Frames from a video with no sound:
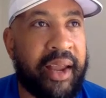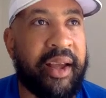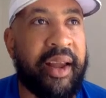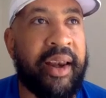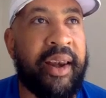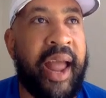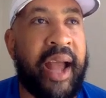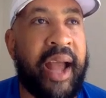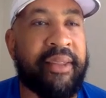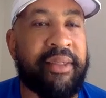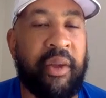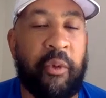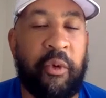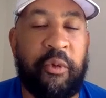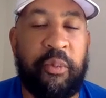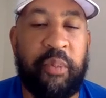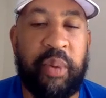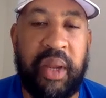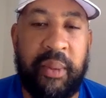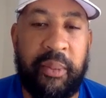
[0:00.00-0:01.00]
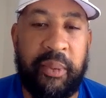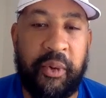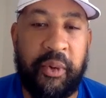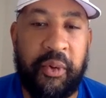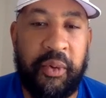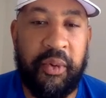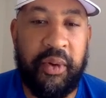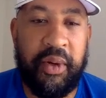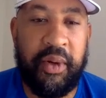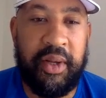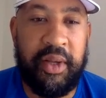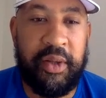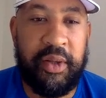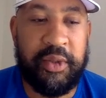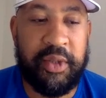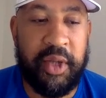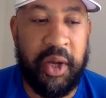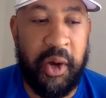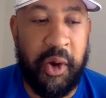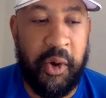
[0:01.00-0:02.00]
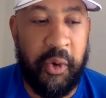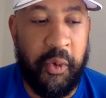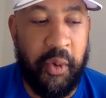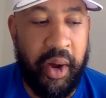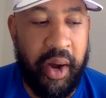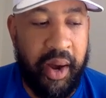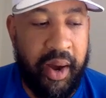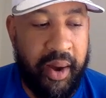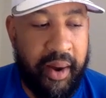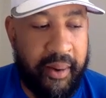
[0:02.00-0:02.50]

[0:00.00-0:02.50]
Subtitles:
connecting with people. So,